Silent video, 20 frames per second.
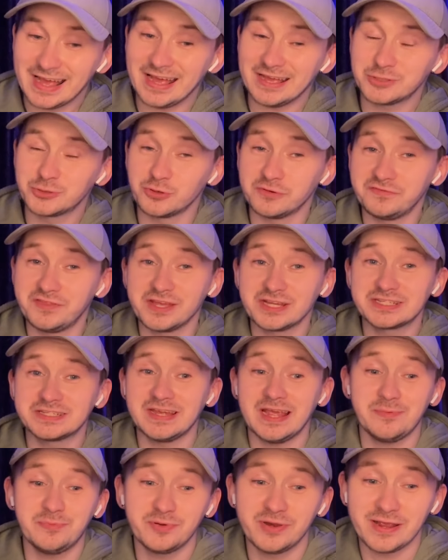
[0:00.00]
So if they're
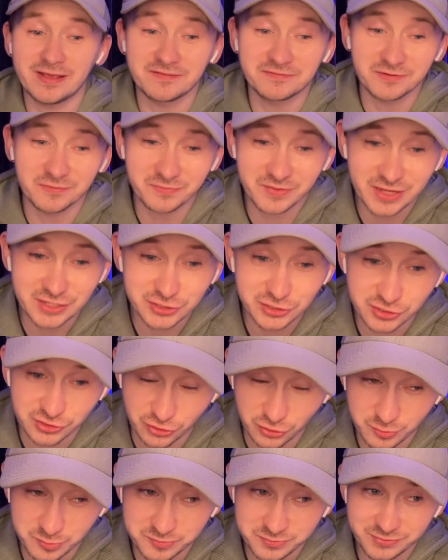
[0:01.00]
separating from this
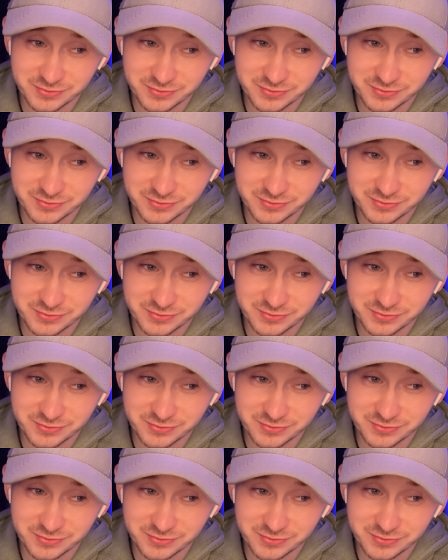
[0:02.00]
group,